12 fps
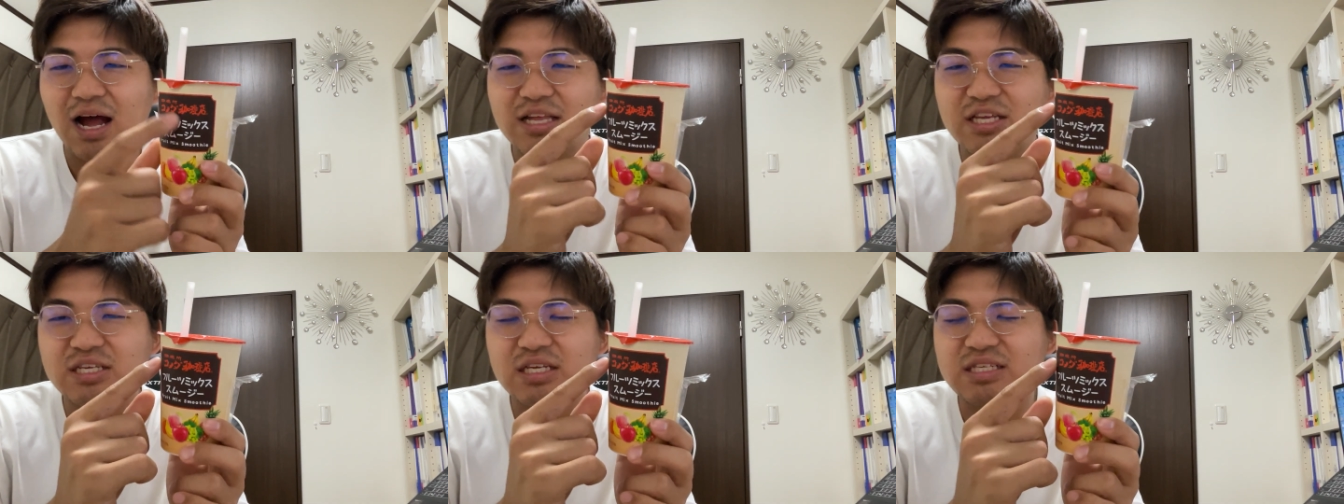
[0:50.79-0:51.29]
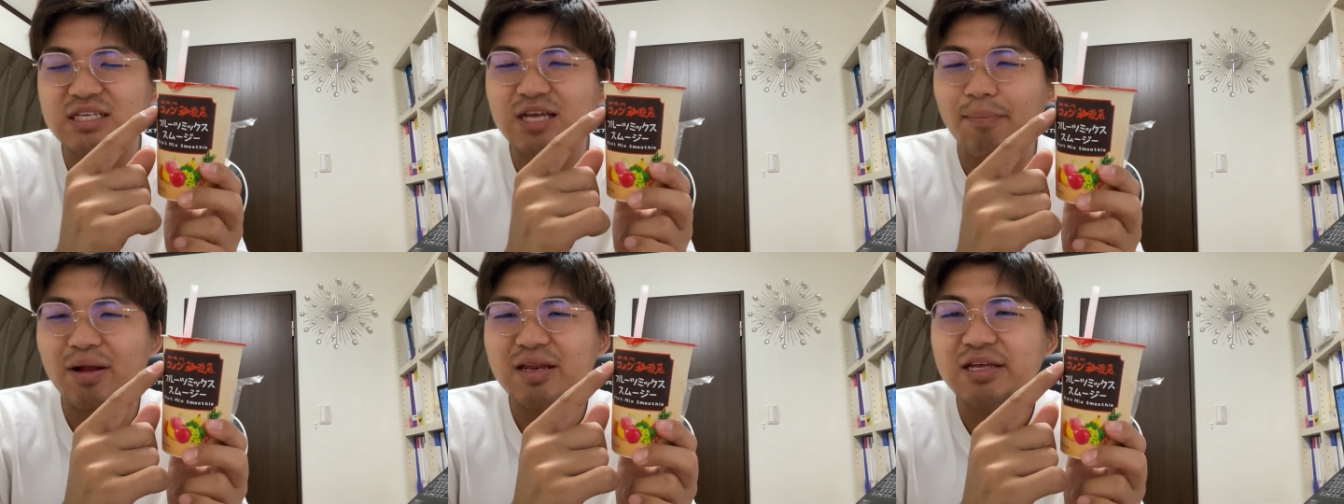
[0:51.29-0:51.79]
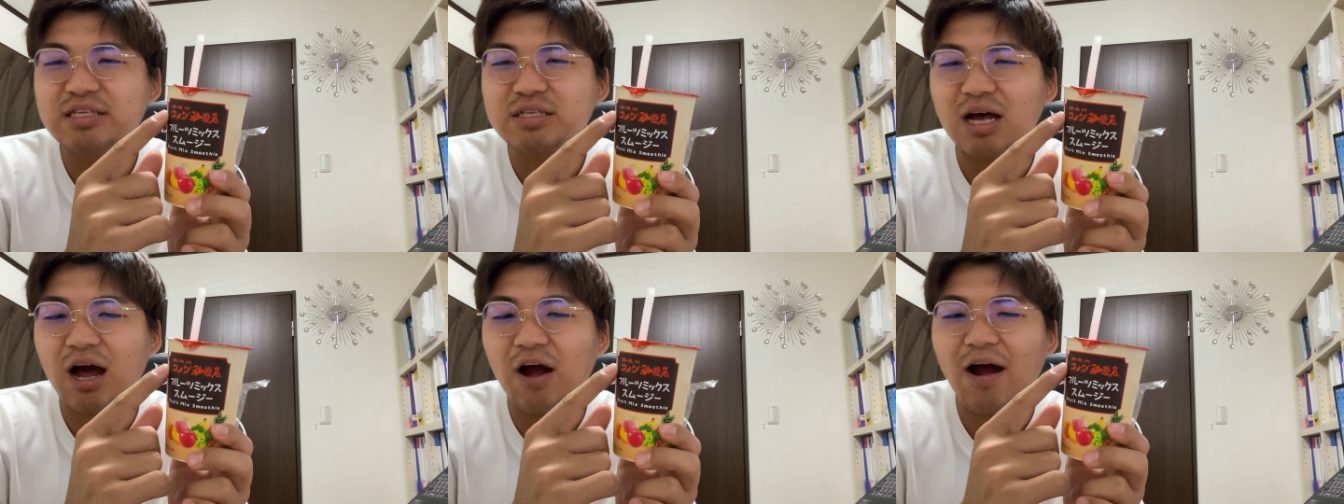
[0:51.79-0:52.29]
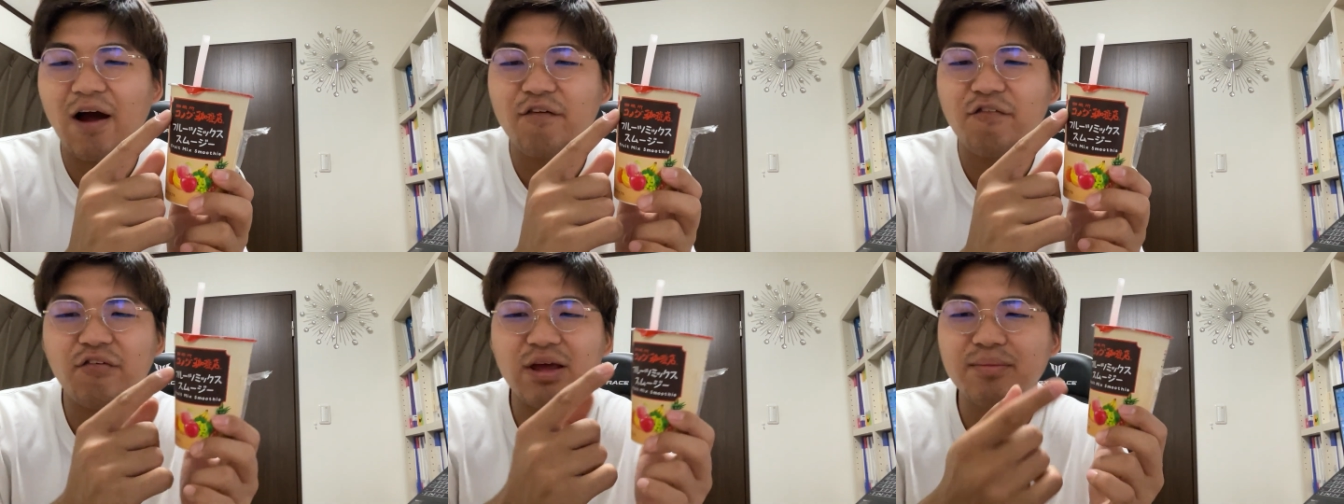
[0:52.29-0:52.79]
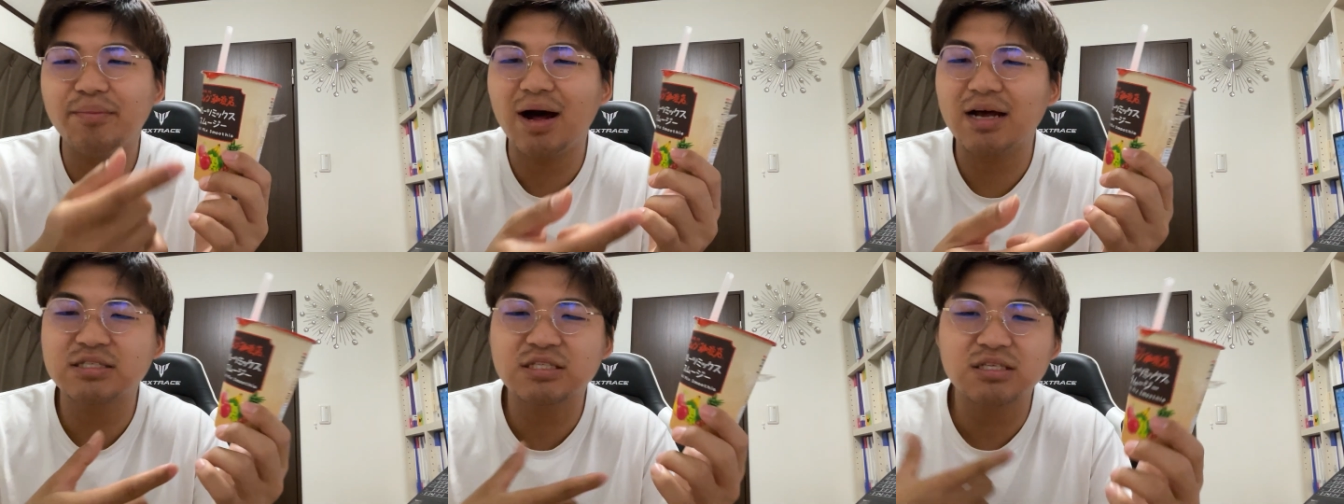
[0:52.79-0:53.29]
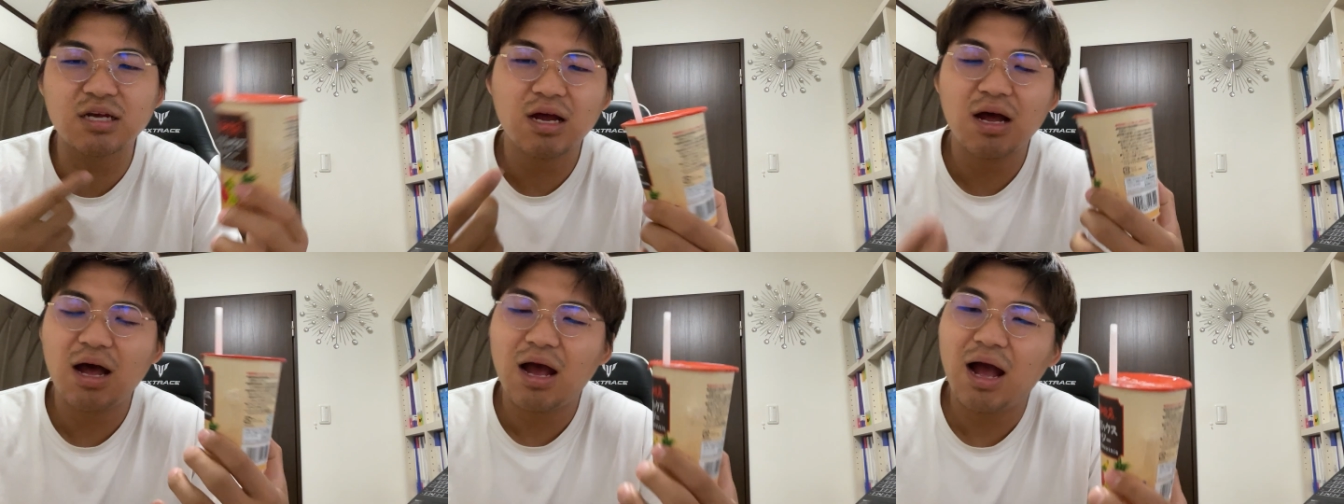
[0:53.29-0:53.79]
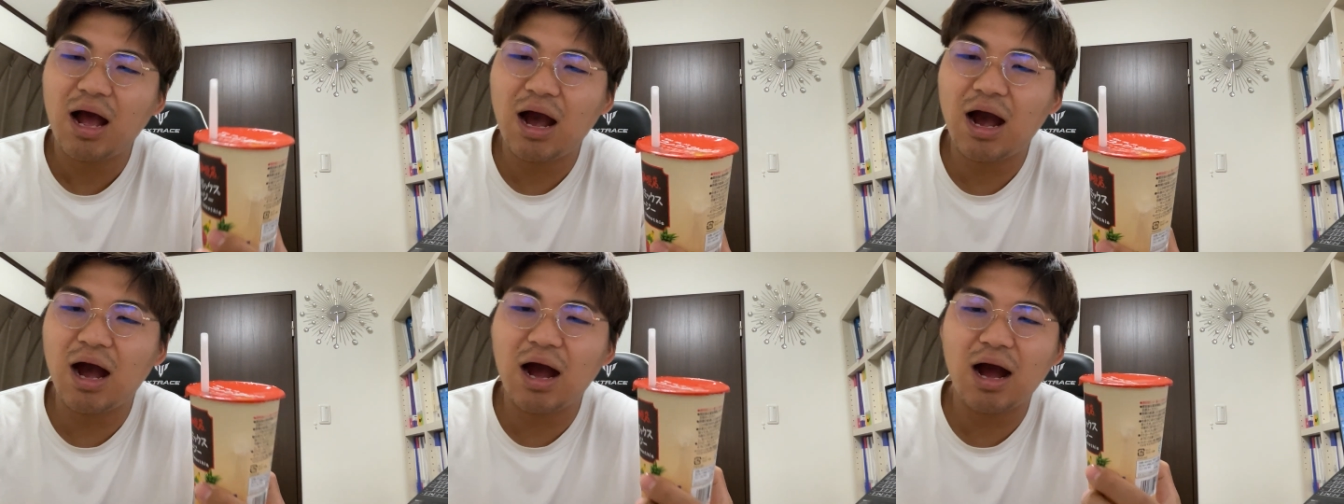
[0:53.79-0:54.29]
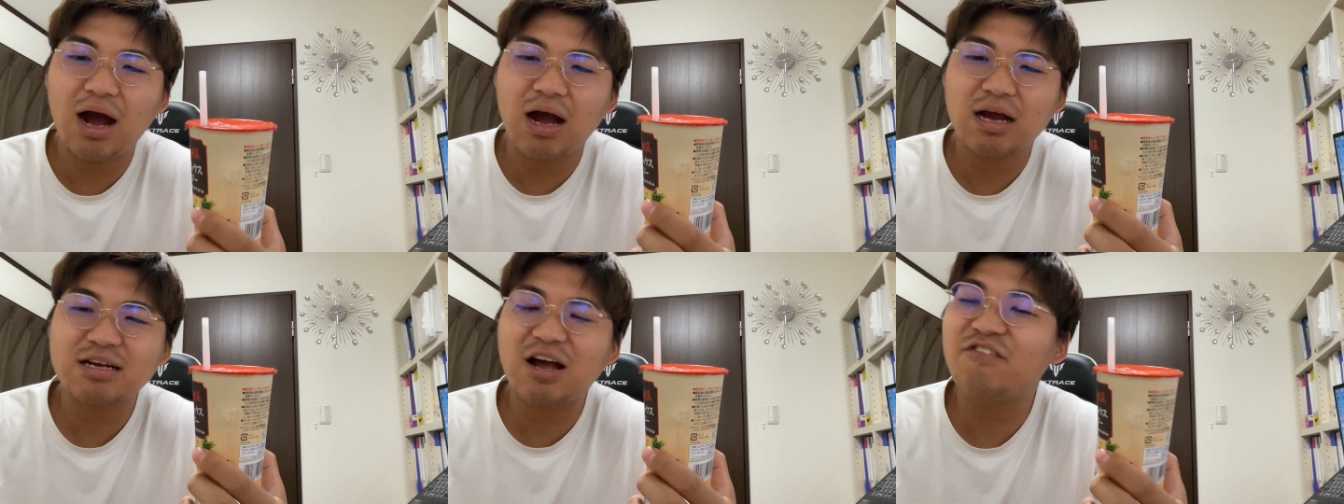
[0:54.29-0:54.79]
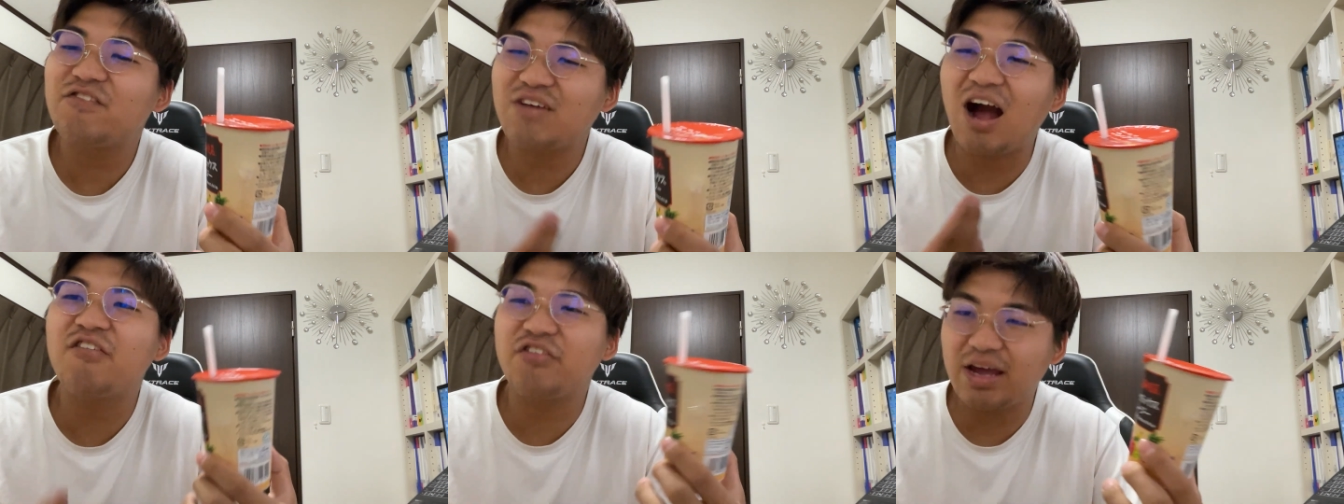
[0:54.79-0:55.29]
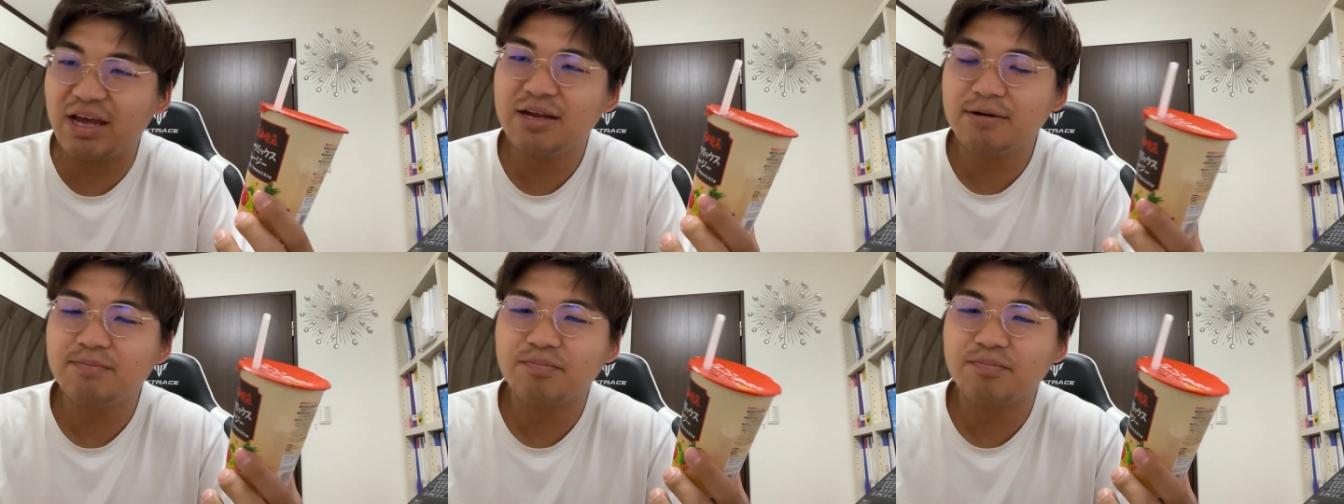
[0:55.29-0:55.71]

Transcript: This is a Japanese famous cafe